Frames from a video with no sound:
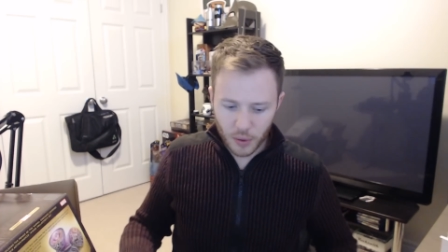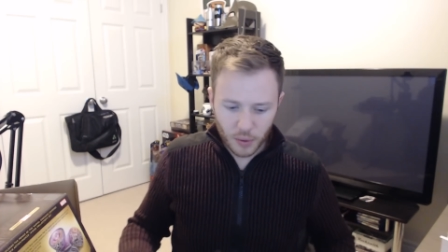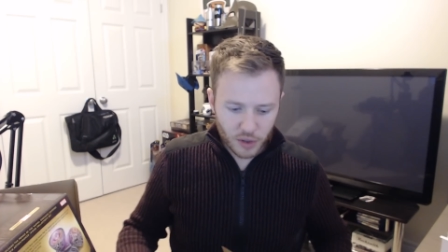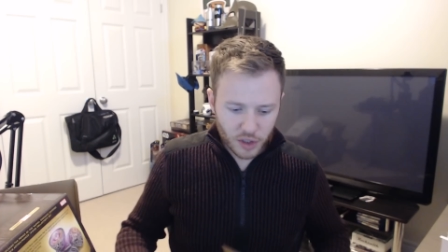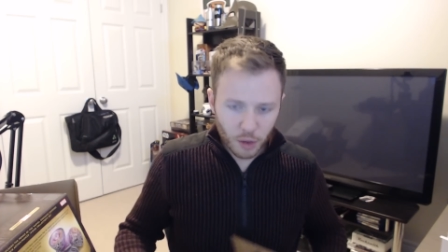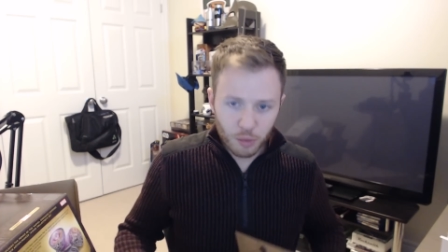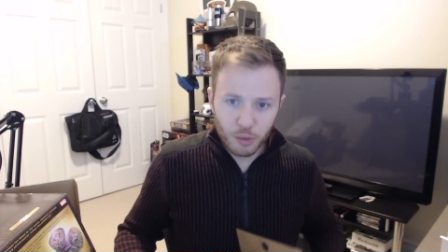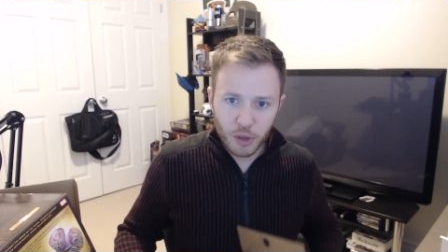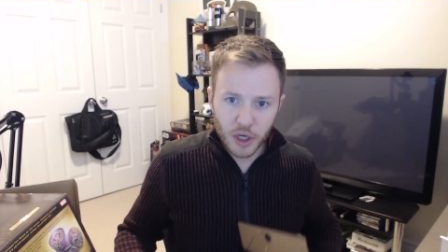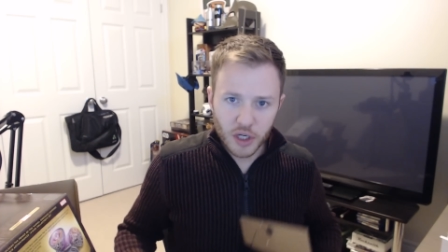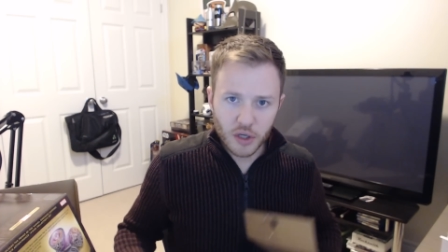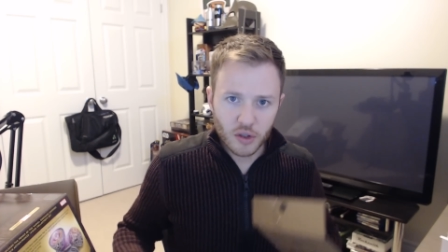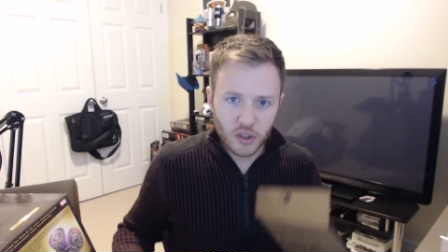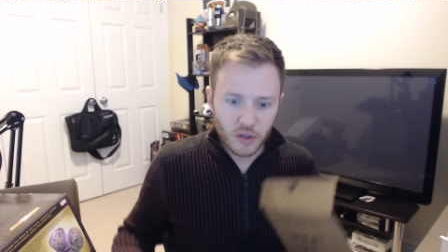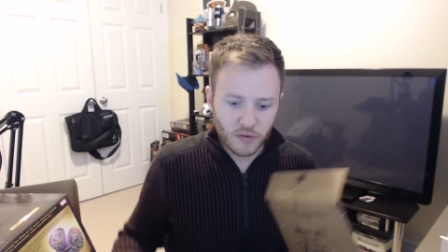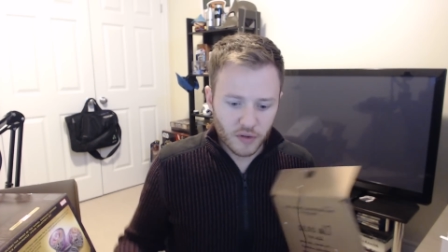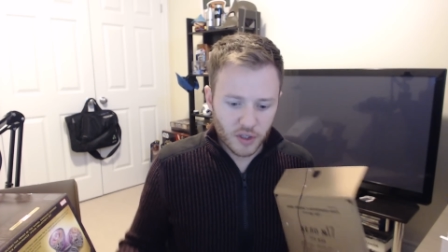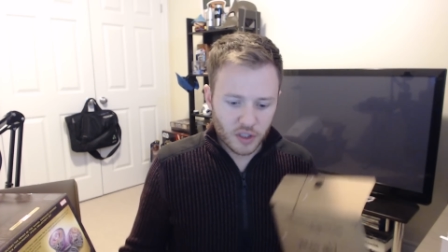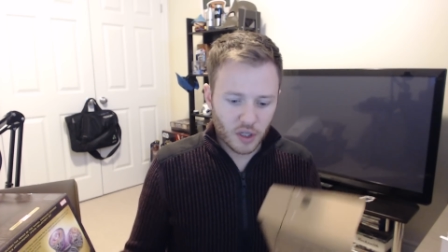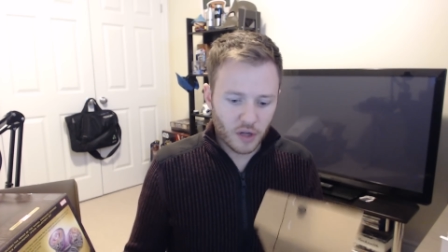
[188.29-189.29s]
were some pictures
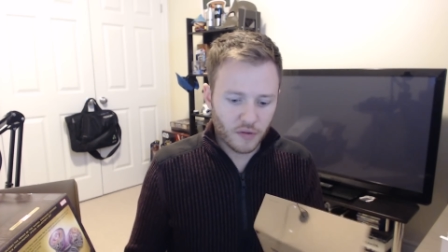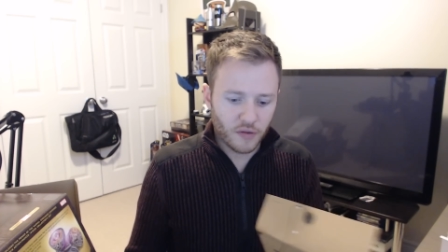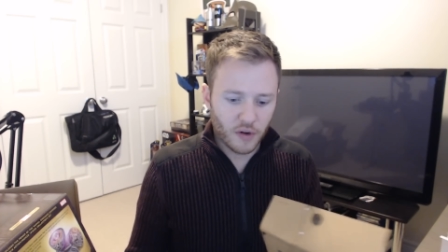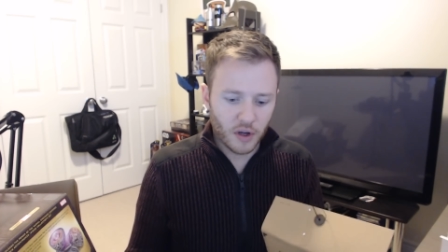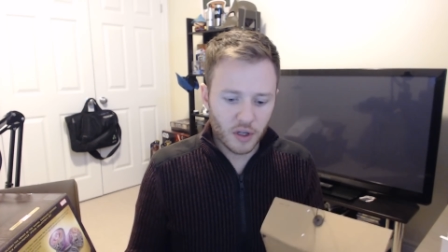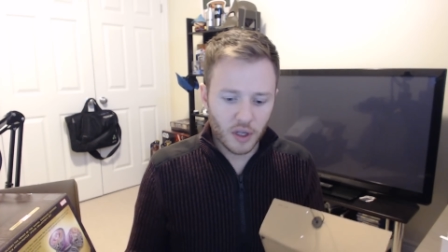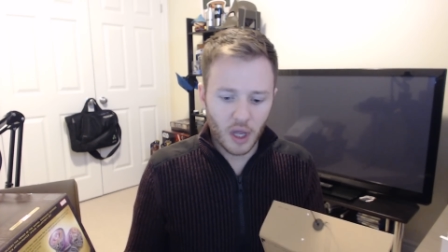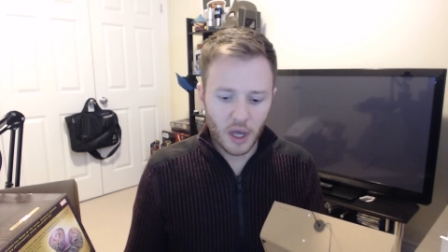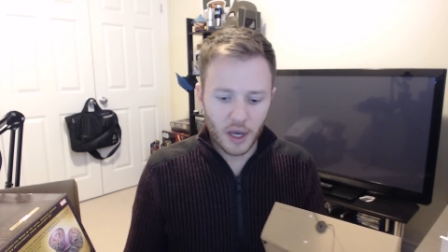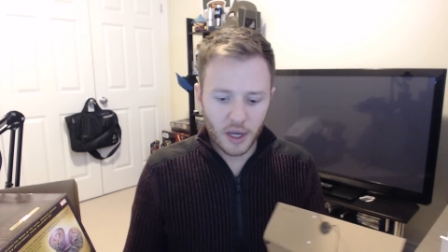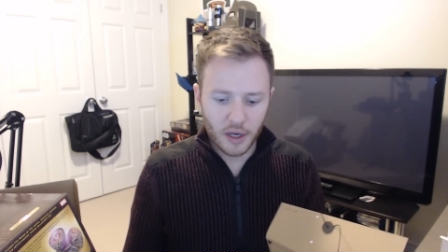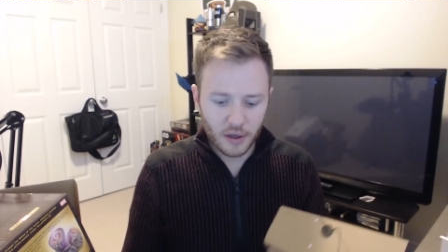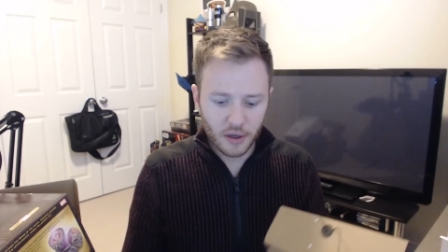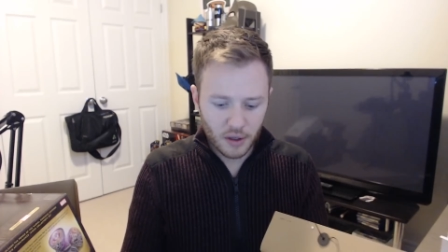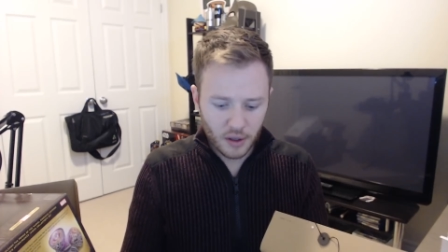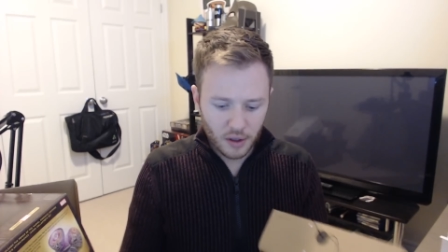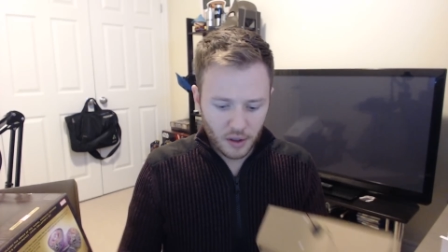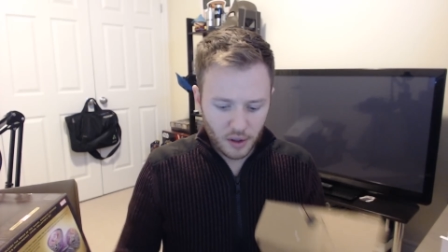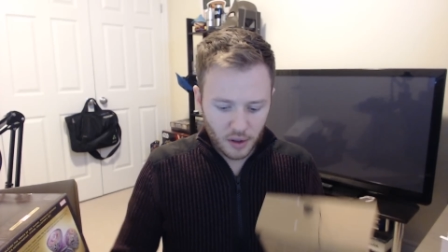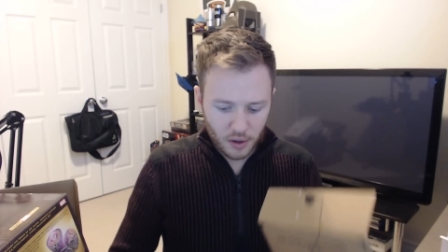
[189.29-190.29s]
of this stuff online,
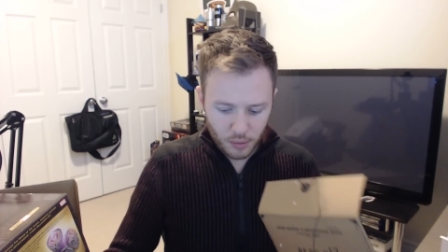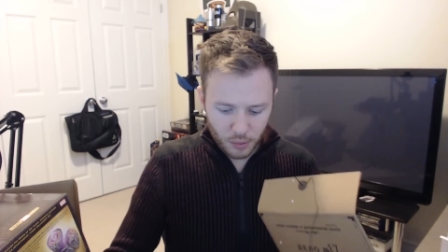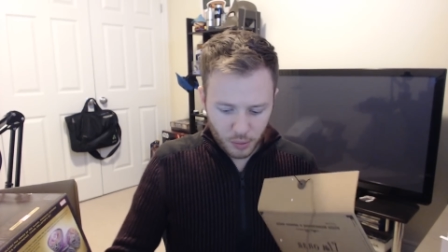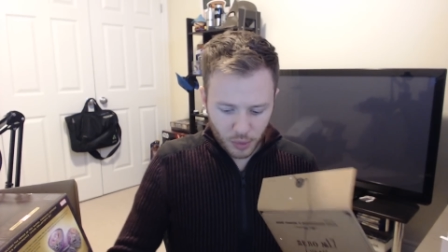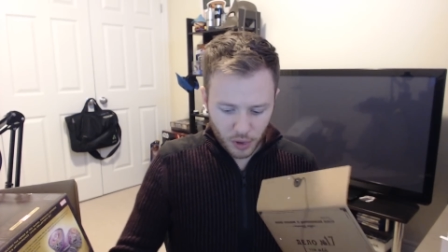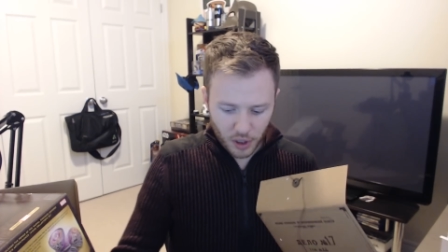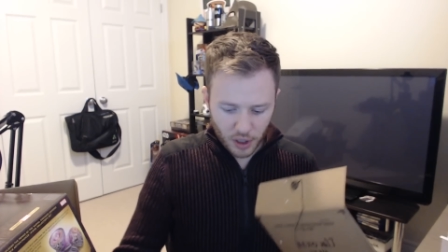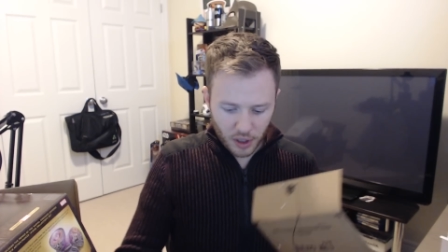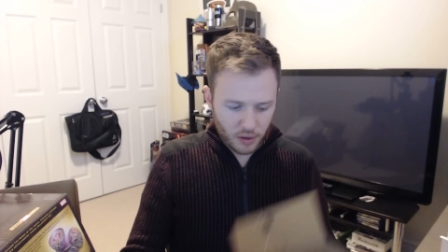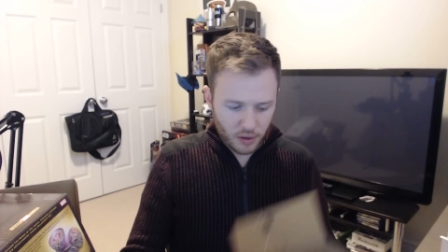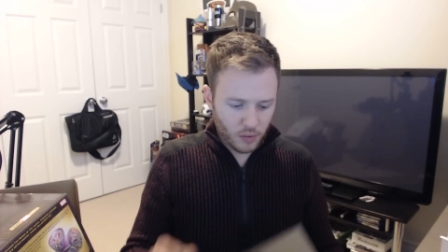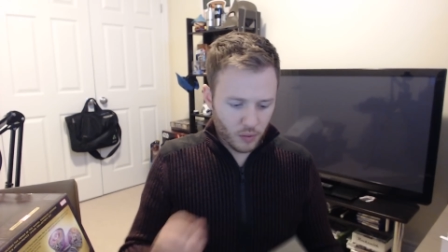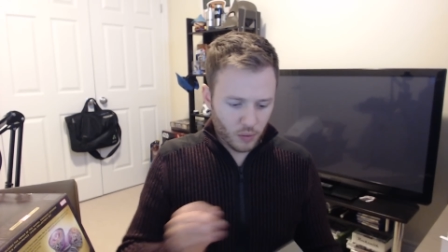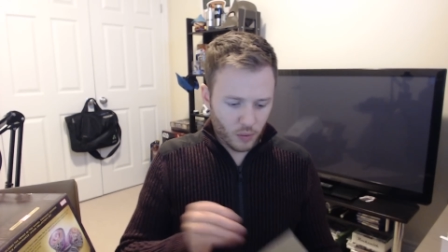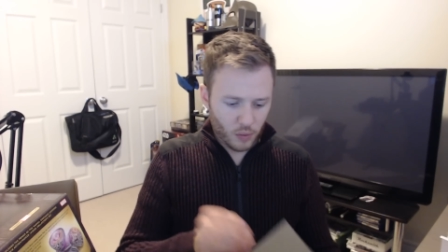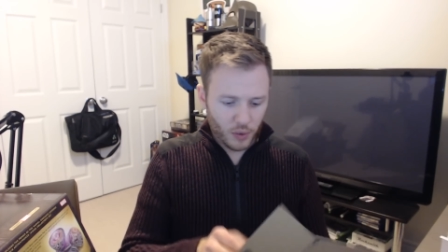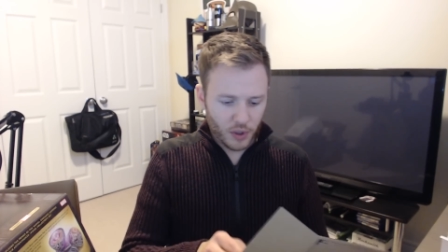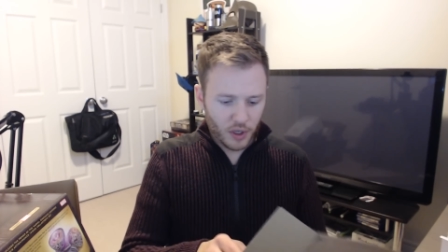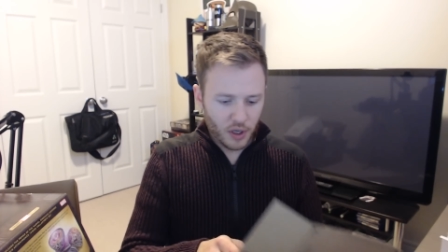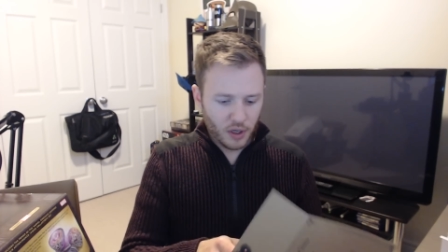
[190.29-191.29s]
but
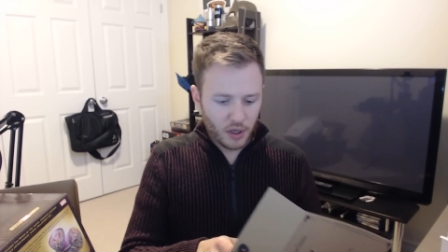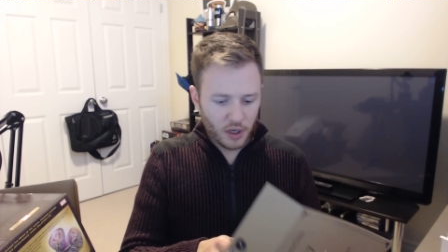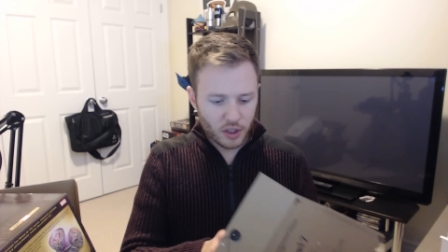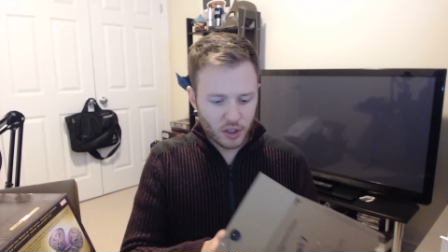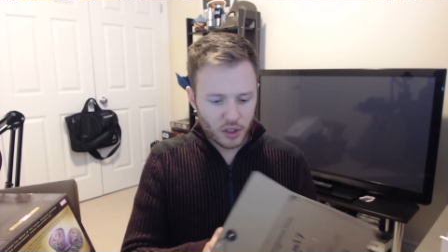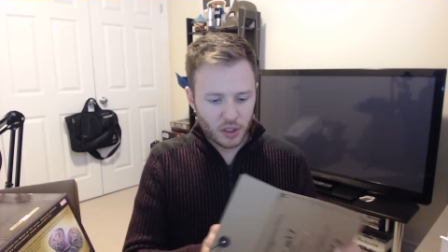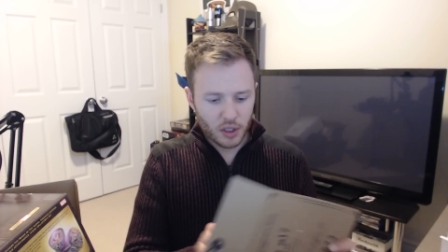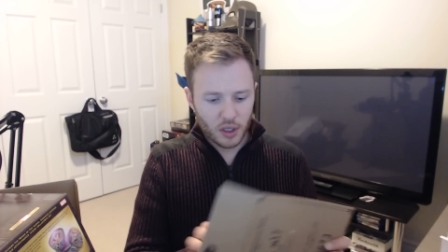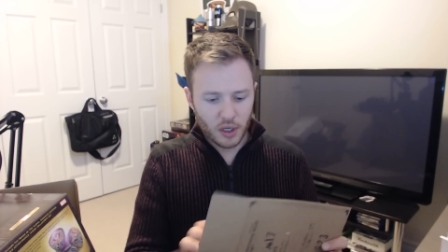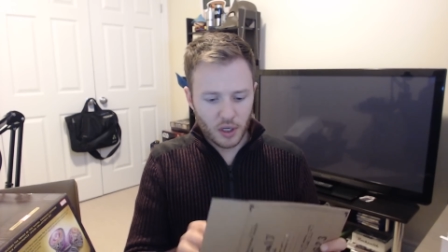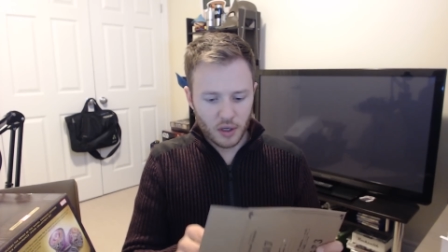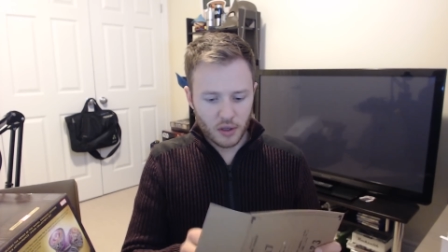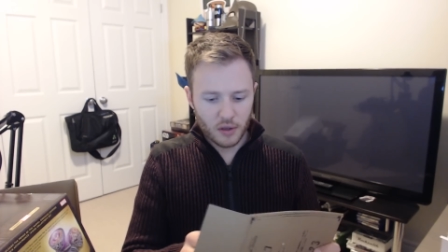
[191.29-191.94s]
we didn't actually...